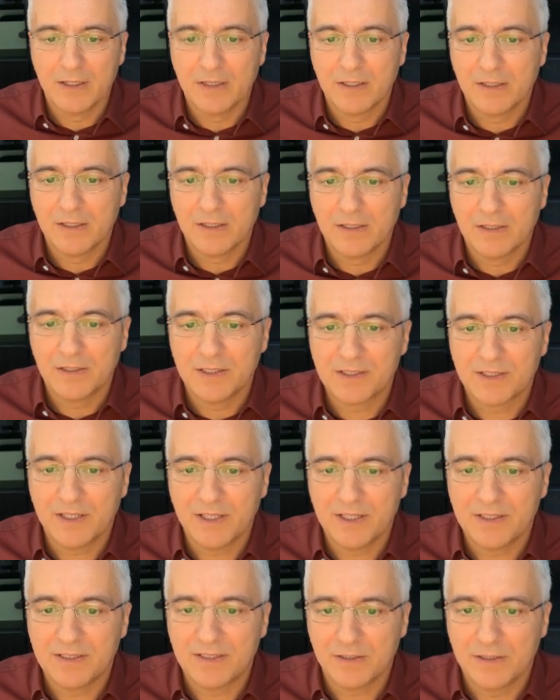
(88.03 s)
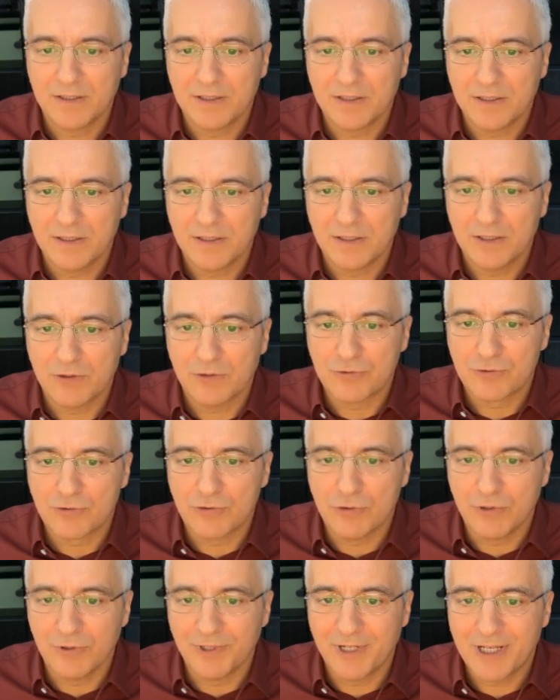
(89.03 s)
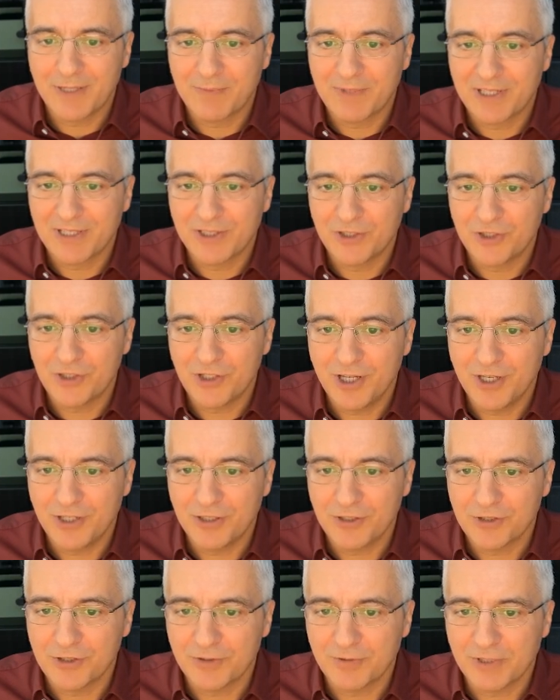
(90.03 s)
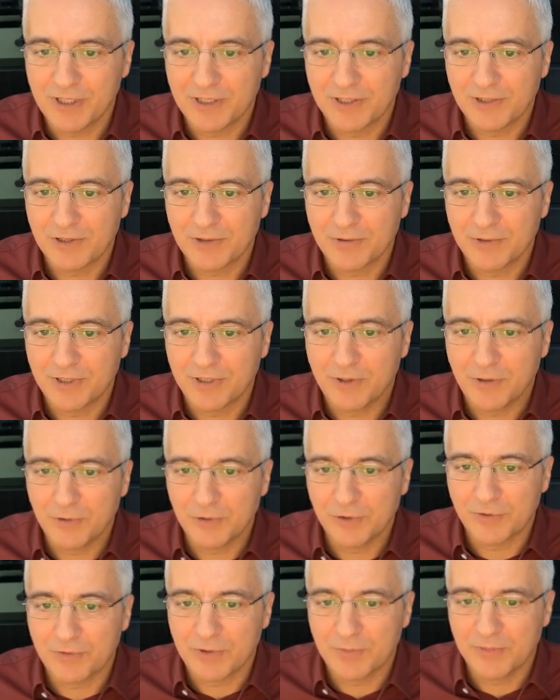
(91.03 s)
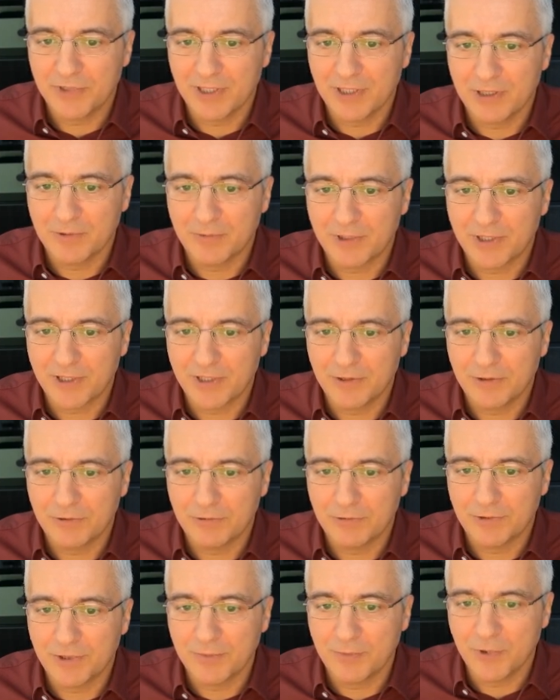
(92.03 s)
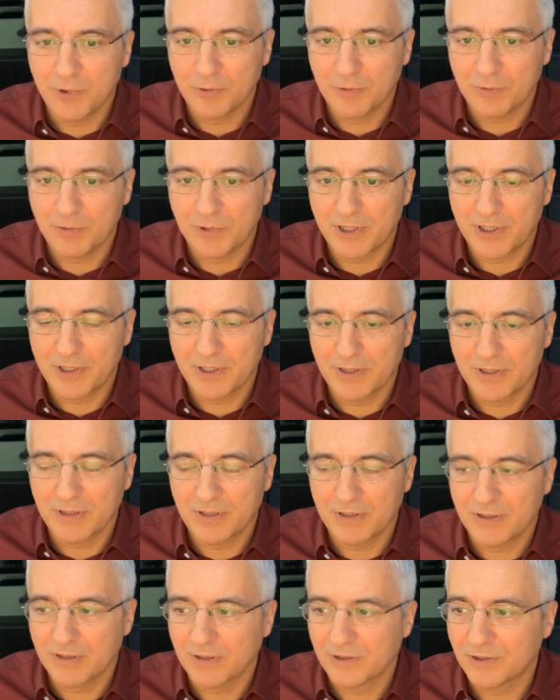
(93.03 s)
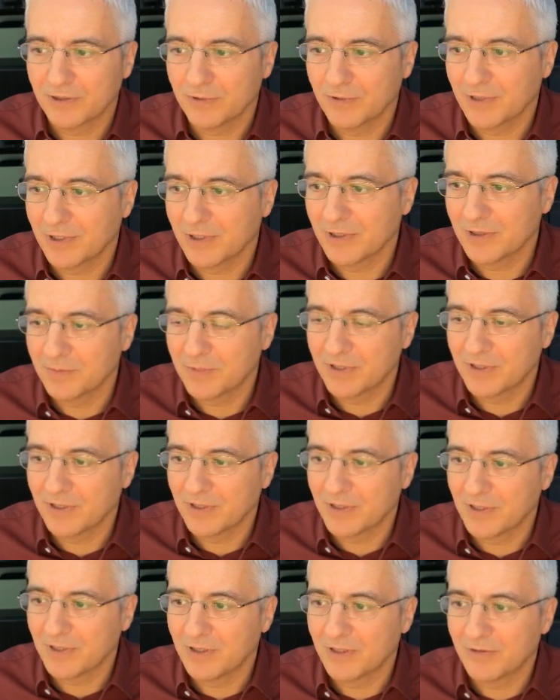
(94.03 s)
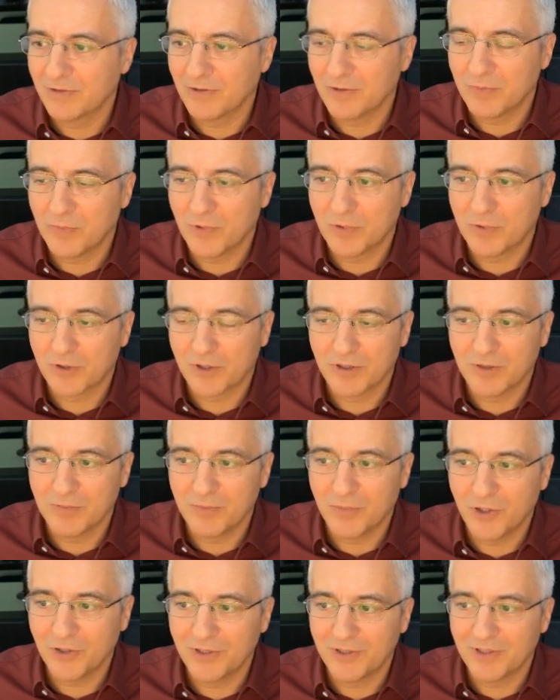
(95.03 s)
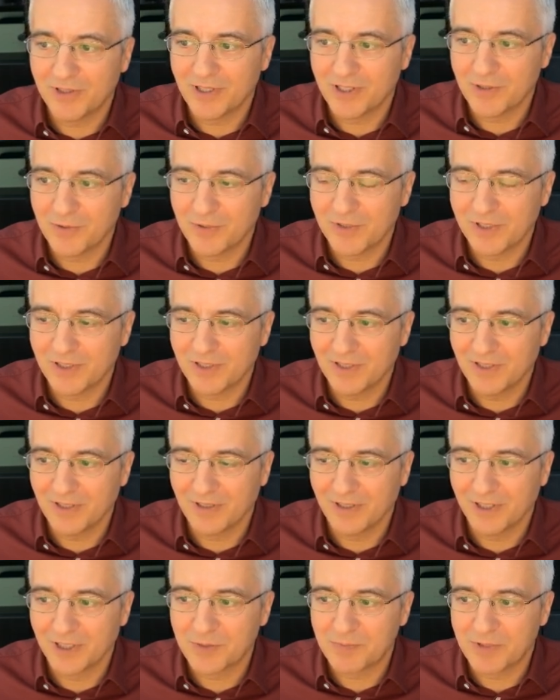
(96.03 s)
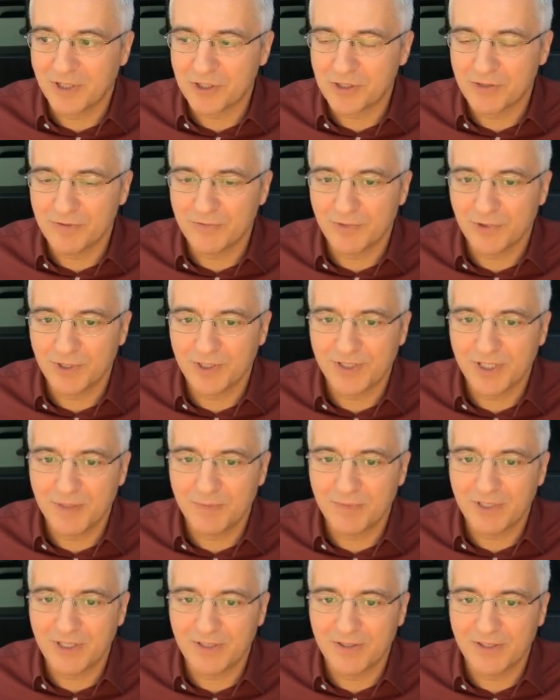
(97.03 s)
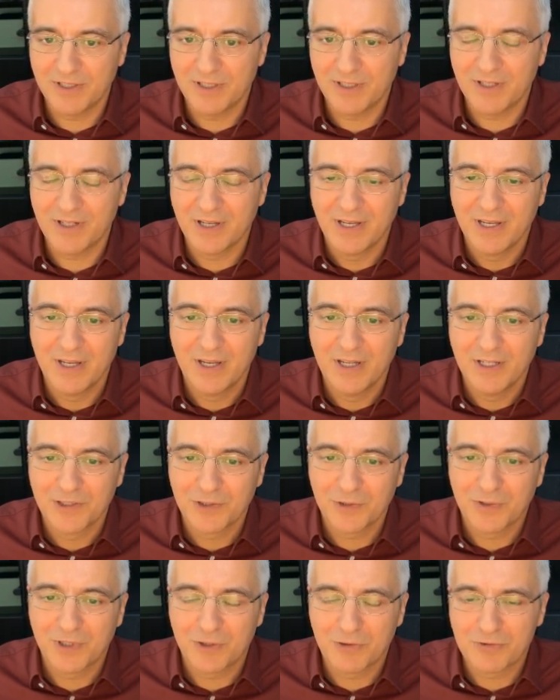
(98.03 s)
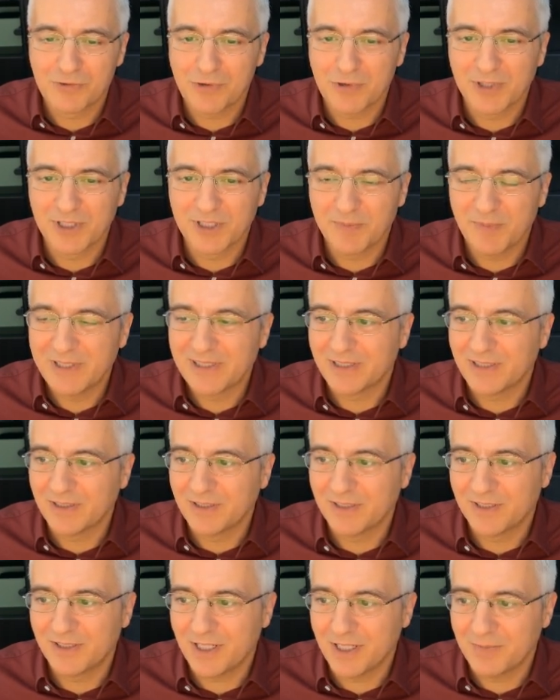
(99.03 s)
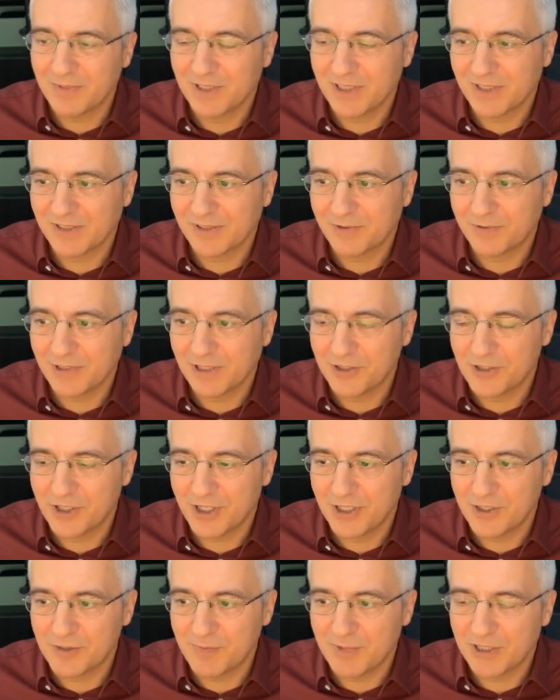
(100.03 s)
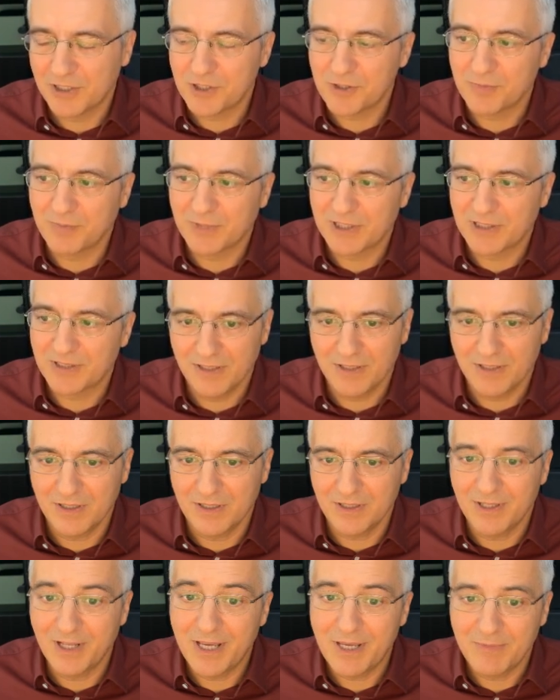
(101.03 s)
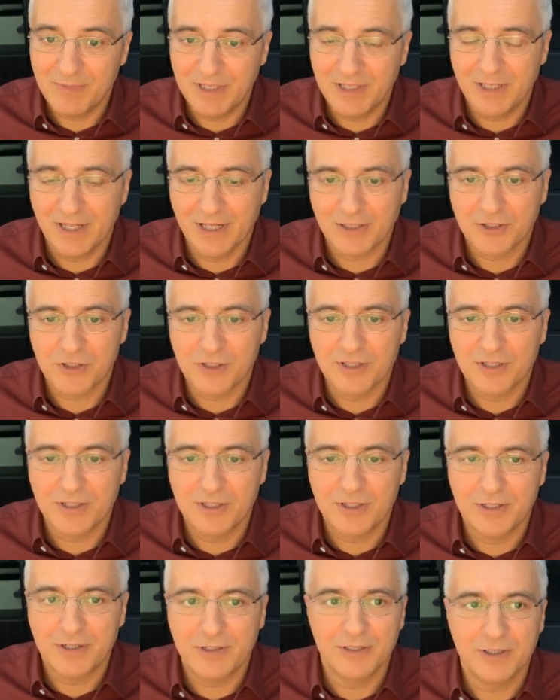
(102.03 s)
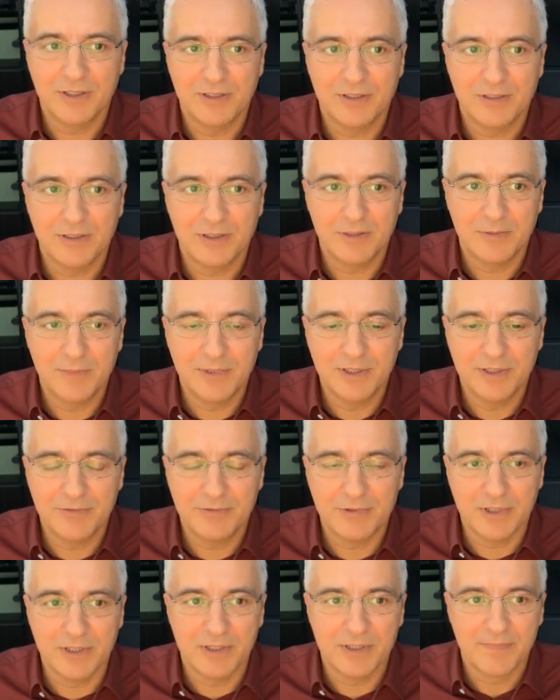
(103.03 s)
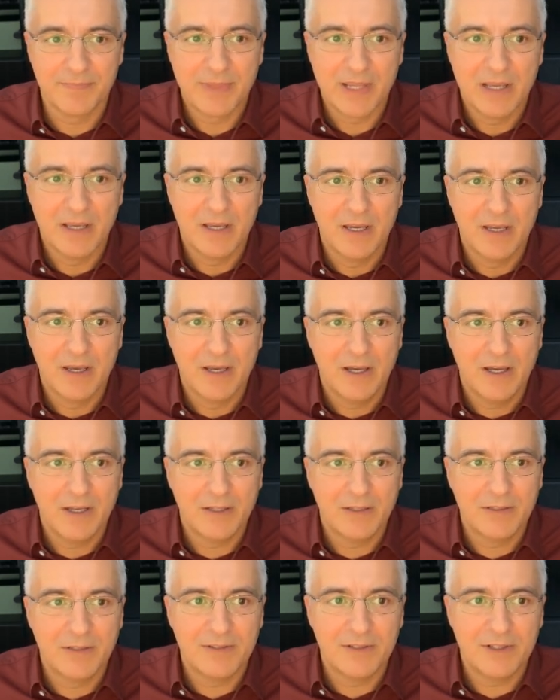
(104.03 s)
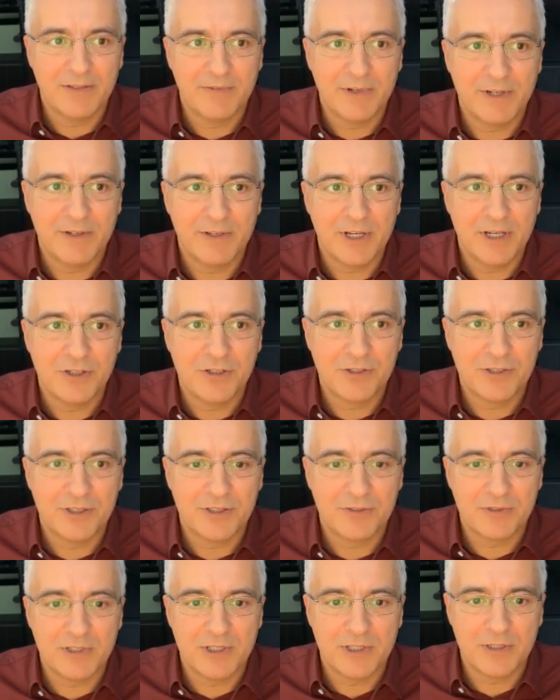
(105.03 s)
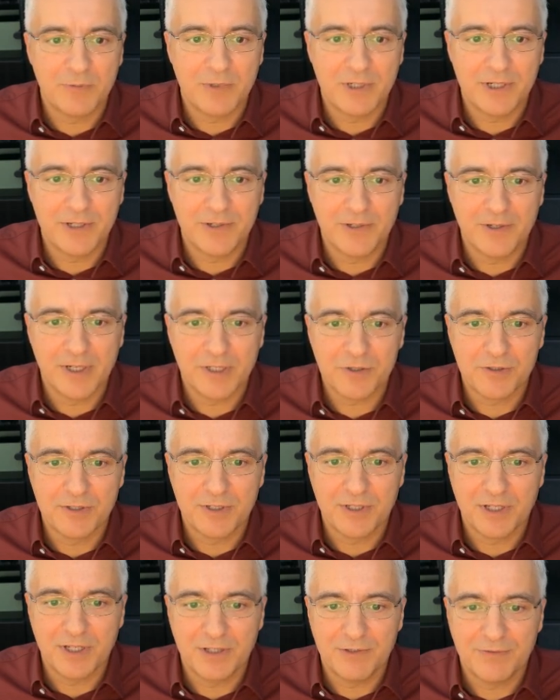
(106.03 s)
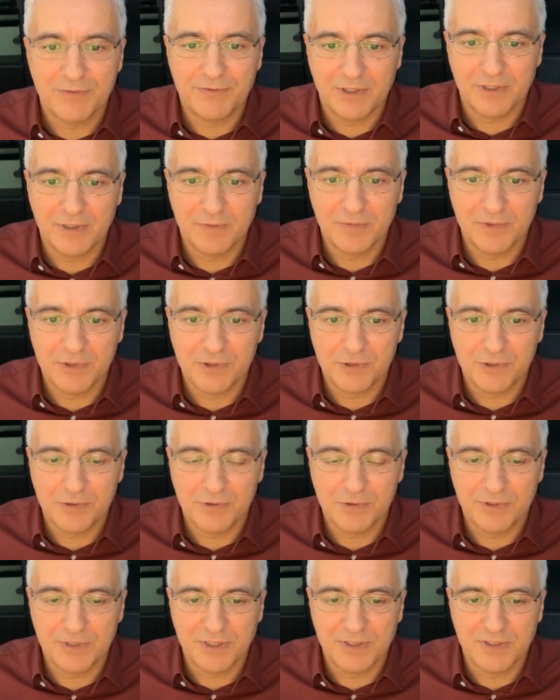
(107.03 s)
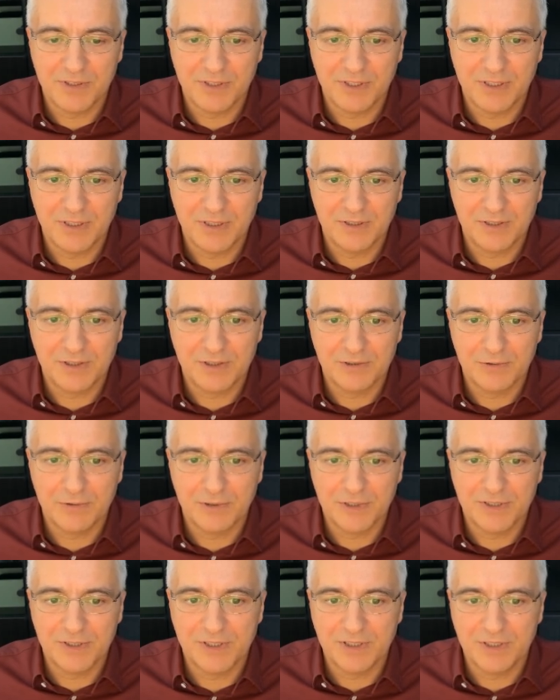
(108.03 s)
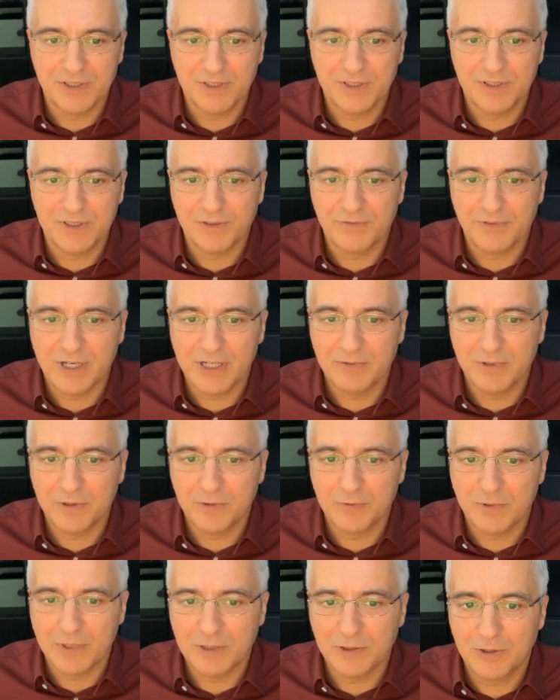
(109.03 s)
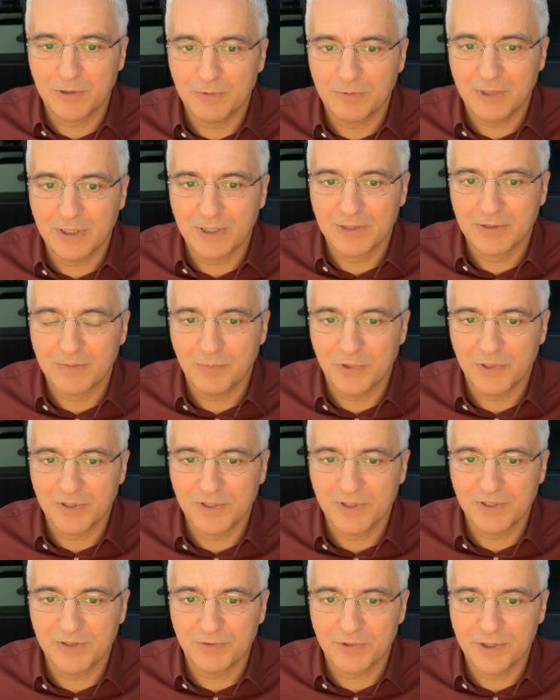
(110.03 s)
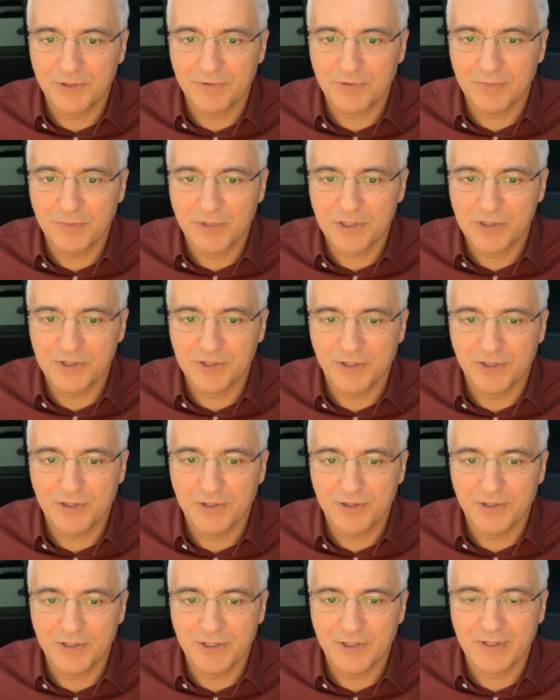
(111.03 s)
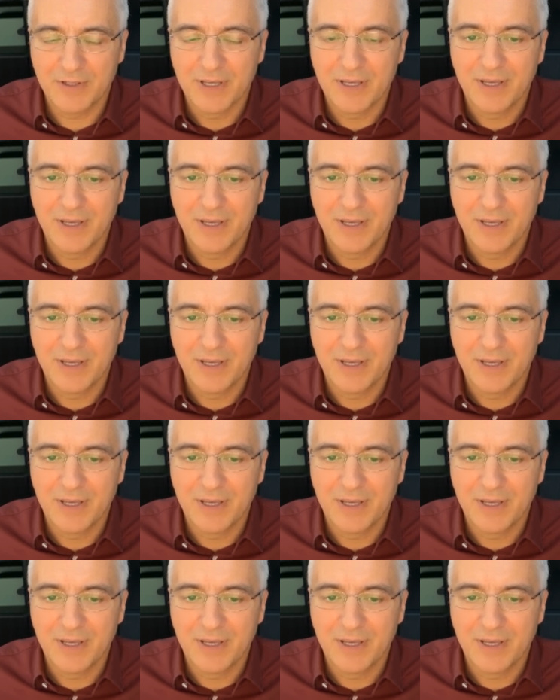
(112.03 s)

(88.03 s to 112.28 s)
In this case, the control name has changed, right? So it goes from teleworking to remote working. So a little bit of a more modern, I would say, expression for the same thing. So the control is basically the same. It doesn't really change much, but the naming actually here is a little bit different. And the third variation is really where you actually have, let me show you something else. So let's say this 5.1.1 policies for information security.